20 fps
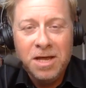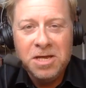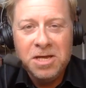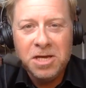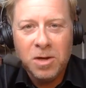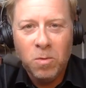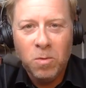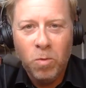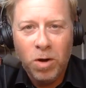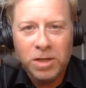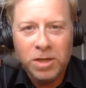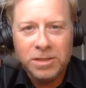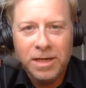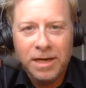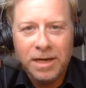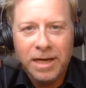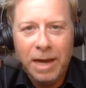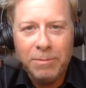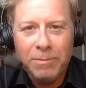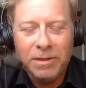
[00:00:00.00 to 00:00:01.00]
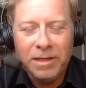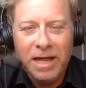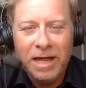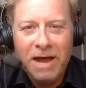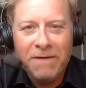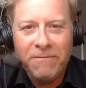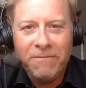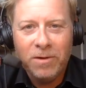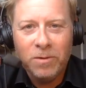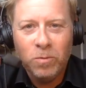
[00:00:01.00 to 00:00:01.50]
You can watch that game
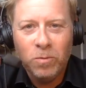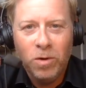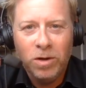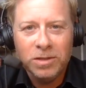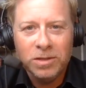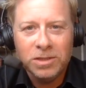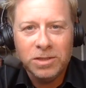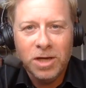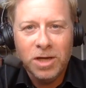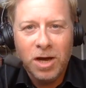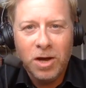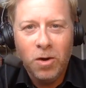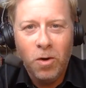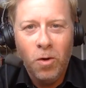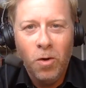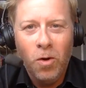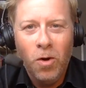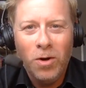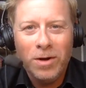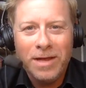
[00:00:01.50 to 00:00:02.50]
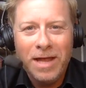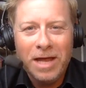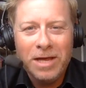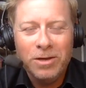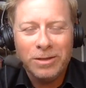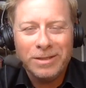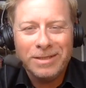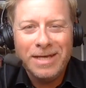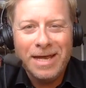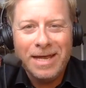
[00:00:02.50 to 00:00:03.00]
live on One Soccer or get
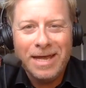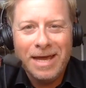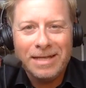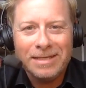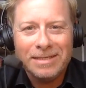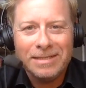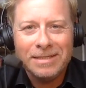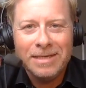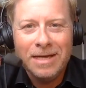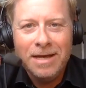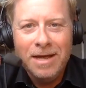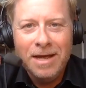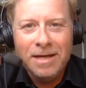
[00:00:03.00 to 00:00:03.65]
your tickets